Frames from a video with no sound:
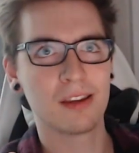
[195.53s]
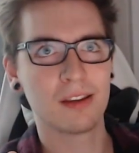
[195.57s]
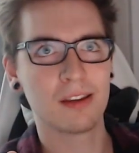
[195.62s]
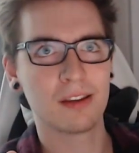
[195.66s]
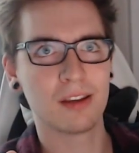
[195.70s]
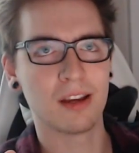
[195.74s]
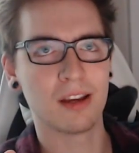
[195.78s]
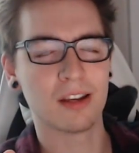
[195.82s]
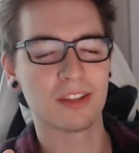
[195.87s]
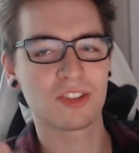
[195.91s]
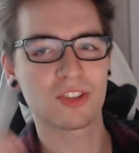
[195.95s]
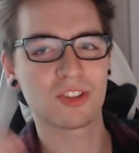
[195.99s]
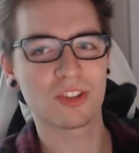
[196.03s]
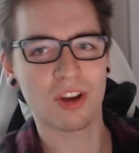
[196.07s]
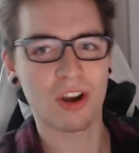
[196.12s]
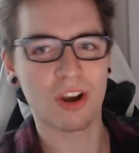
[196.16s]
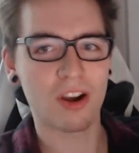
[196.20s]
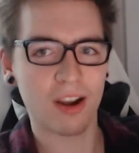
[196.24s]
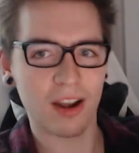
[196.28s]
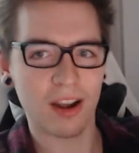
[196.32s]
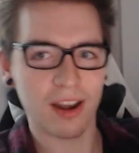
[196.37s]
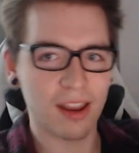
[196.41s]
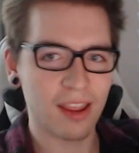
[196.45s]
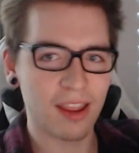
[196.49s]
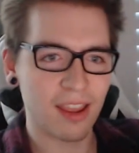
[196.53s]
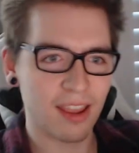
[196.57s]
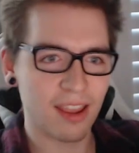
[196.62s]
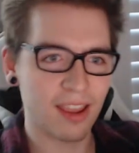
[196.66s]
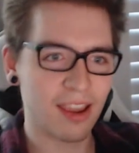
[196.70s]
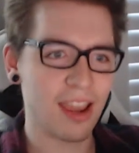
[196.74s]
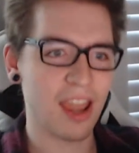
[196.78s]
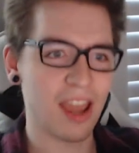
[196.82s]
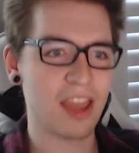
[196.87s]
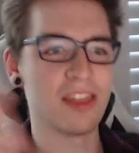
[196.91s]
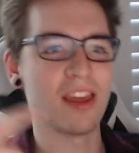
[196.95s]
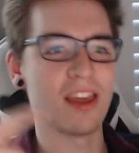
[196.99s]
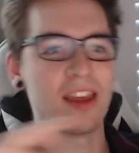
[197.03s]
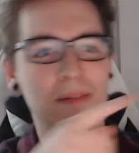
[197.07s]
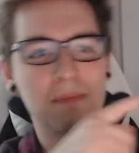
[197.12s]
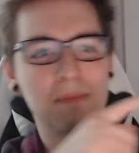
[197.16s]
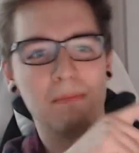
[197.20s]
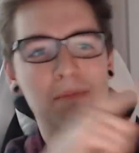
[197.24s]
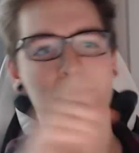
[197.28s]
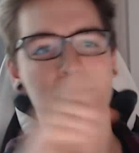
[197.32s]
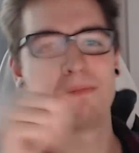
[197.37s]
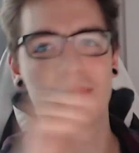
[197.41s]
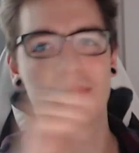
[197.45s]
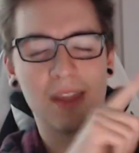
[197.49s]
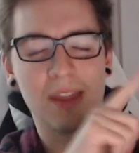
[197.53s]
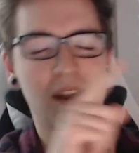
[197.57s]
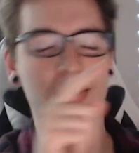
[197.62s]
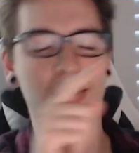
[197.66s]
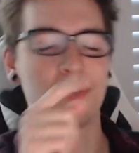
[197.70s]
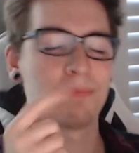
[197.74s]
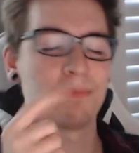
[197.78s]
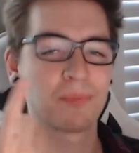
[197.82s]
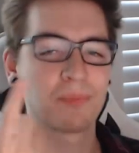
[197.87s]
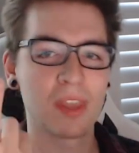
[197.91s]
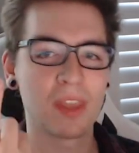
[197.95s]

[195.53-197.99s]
start, and then there.